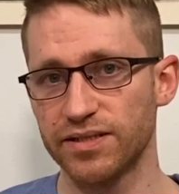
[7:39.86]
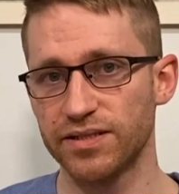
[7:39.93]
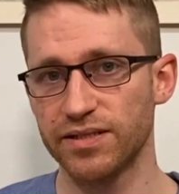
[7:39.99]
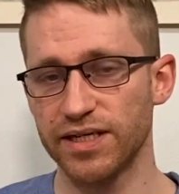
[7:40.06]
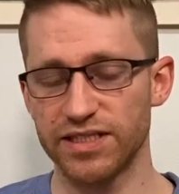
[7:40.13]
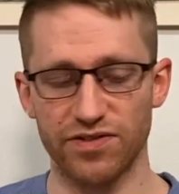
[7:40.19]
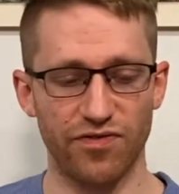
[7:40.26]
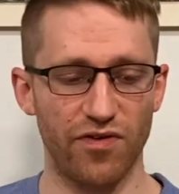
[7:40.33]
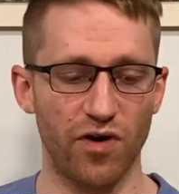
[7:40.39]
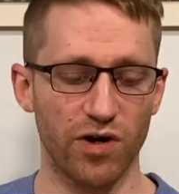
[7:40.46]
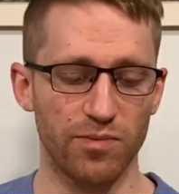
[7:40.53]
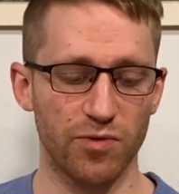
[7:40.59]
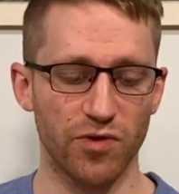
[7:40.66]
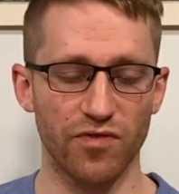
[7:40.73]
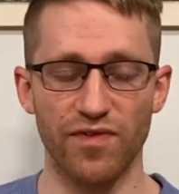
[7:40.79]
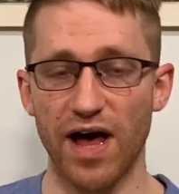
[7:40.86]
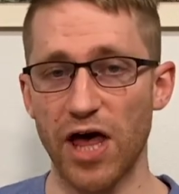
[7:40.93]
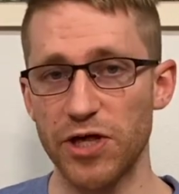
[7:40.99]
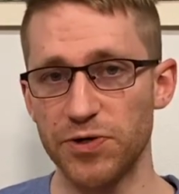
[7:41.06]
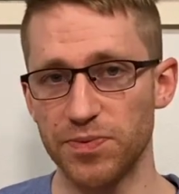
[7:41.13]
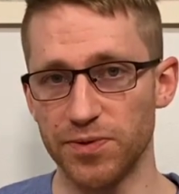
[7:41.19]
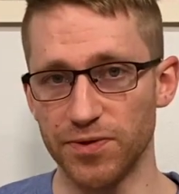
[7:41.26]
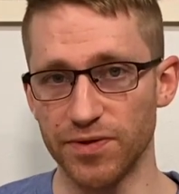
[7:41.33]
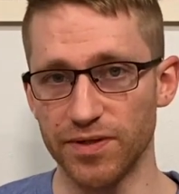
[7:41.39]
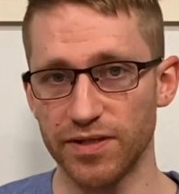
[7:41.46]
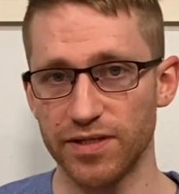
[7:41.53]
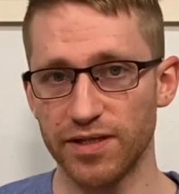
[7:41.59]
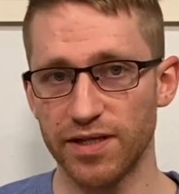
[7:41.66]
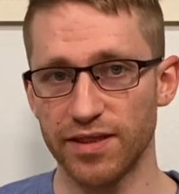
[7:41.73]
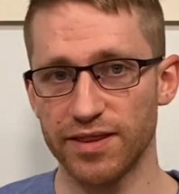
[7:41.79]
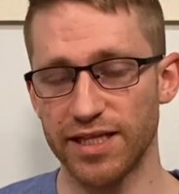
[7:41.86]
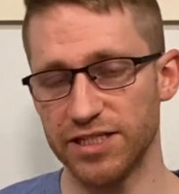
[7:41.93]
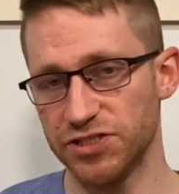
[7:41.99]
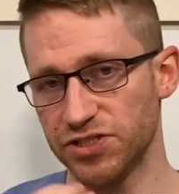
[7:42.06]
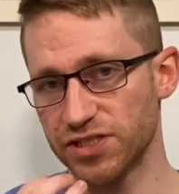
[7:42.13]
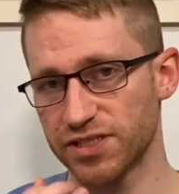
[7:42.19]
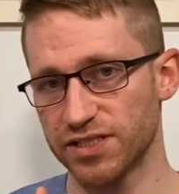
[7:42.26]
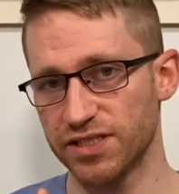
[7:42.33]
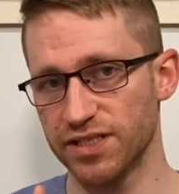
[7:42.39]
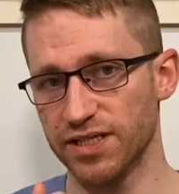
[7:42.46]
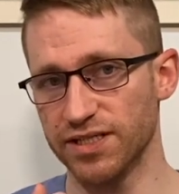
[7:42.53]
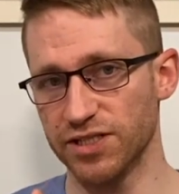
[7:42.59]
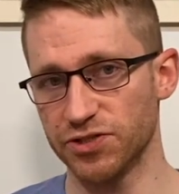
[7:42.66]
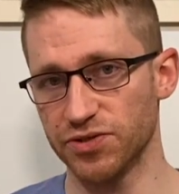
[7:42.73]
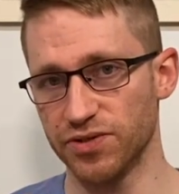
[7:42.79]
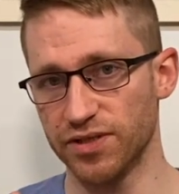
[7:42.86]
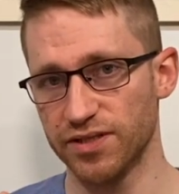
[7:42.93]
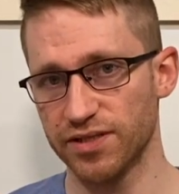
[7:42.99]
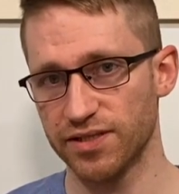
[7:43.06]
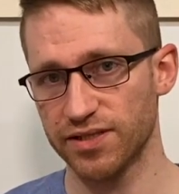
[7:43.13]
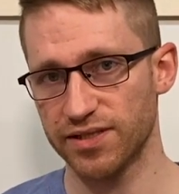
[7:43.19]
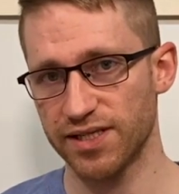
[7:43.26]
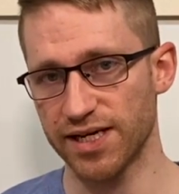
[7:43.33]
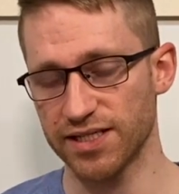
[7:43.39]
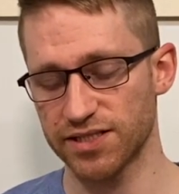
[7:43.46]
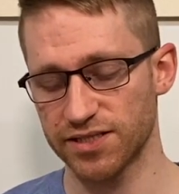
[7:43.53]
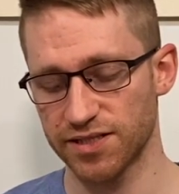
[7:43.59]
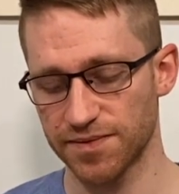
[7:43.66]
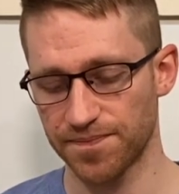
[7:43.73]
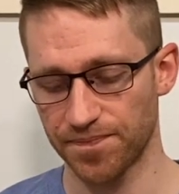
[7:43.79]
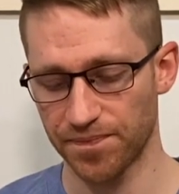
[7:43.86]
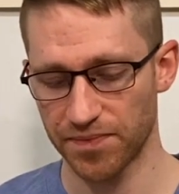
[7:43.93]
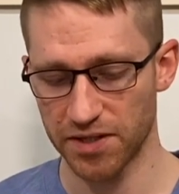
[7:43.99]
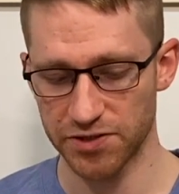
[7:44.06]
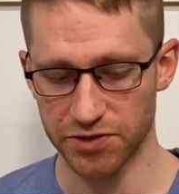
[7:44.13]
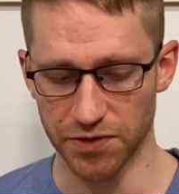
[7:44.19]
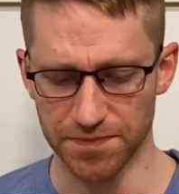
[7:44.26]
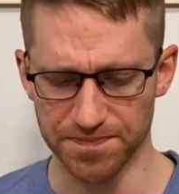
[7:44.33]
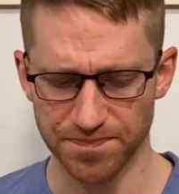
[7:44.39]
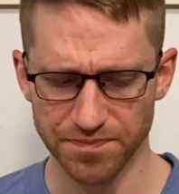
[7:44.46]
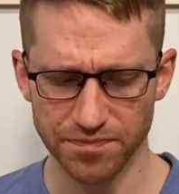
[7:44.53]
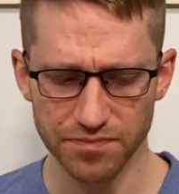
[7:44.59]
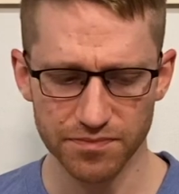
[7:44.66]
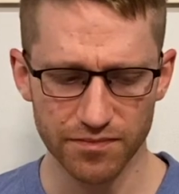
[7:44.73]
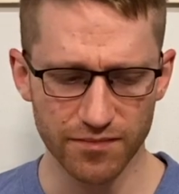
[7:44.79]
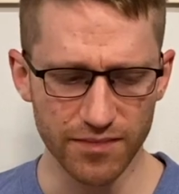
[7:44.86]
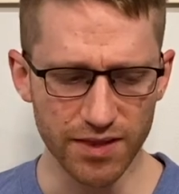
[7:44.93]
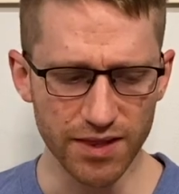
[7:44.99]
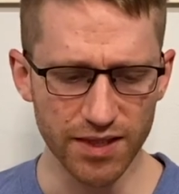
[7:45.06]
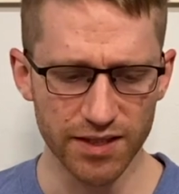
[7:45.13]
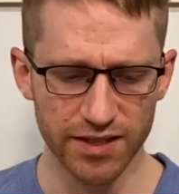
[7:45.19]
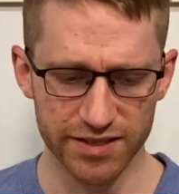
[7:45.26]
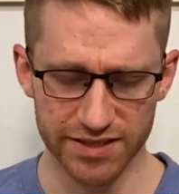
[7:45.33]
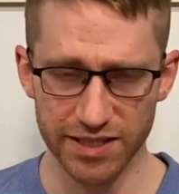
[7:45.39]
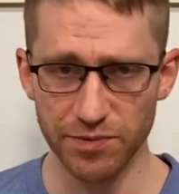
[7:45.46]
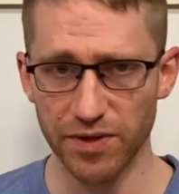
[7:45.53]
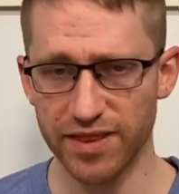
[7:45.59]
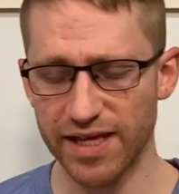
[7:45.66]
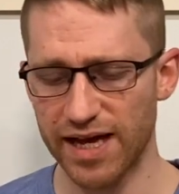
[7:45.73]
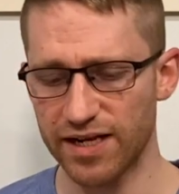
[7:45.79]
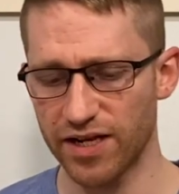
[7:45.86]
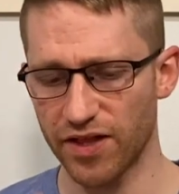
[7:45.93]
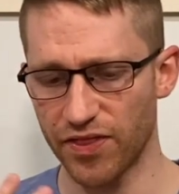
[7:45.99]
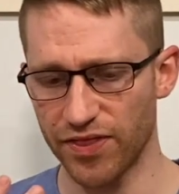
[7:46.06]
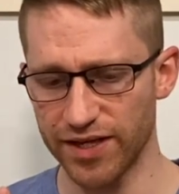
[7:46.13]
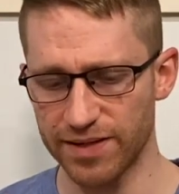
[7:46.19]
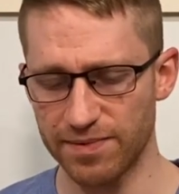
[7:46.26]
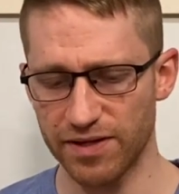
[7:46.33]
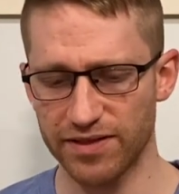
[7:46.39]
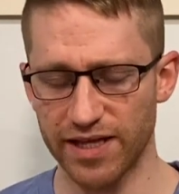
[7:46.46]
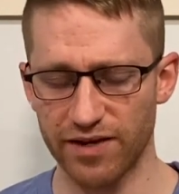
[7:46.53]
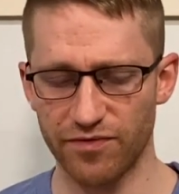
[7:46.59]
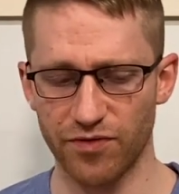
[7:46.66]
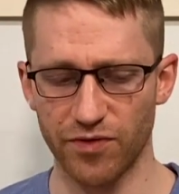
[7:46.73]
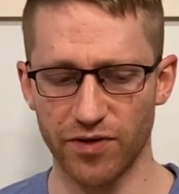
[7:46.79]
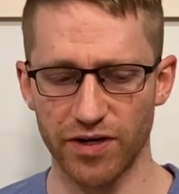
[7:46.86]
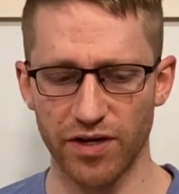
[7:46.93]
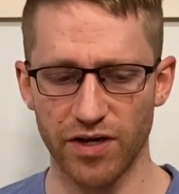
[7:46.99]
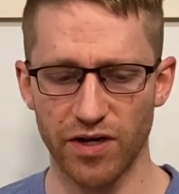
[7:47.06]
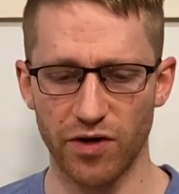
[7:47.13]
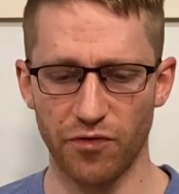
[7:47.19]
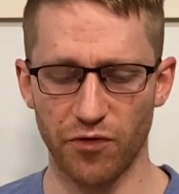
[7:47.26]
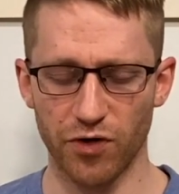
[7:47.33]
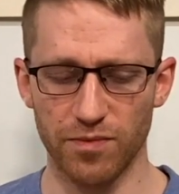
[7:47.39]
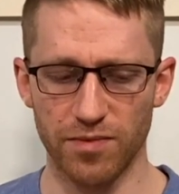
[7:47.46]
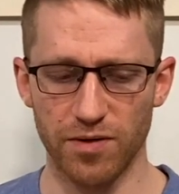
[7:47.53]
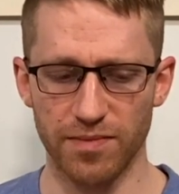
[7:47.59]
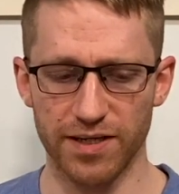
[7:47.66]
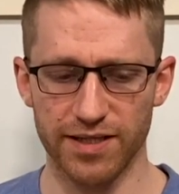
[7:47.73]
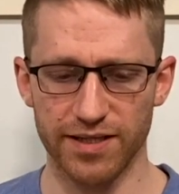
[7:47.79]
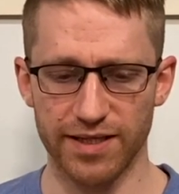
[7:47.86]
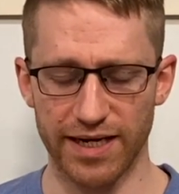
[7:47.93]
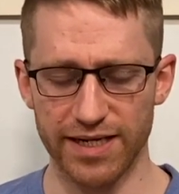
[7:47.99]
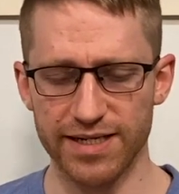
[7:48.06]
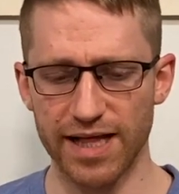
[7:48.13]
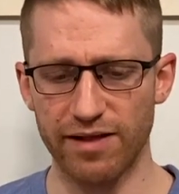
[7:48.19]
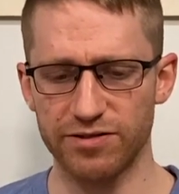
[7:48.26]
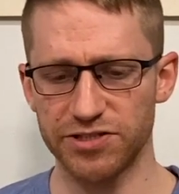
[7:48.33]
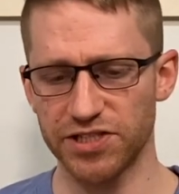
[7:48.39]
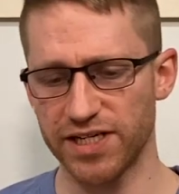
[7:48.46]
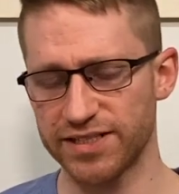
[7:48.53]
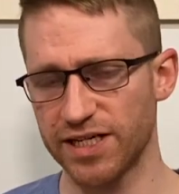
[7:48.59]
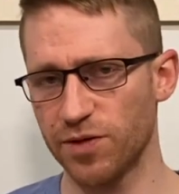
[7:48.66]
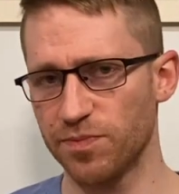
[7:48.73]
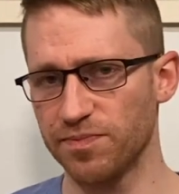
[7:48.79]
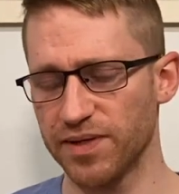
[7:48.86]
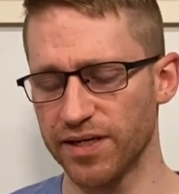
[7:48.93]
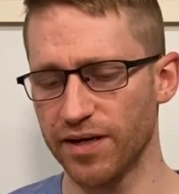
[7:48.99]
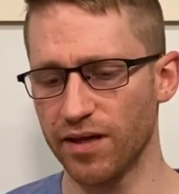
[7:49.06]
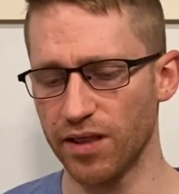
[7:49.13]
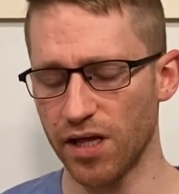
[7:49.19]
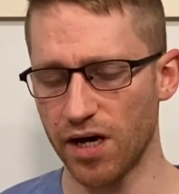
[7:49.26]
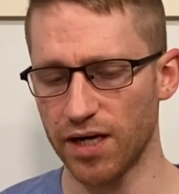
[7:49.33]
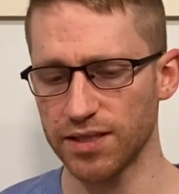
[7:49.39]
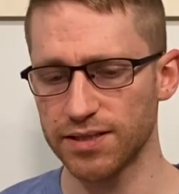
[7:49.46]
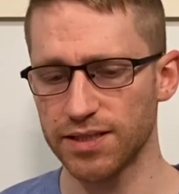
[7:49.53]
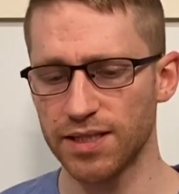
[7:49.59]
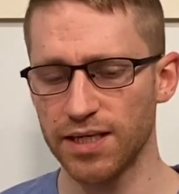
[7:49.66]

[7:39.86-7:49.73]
is far more valuable than just the initial taste. So sit with that, think about that for a moment. That analogy has helped me a lot.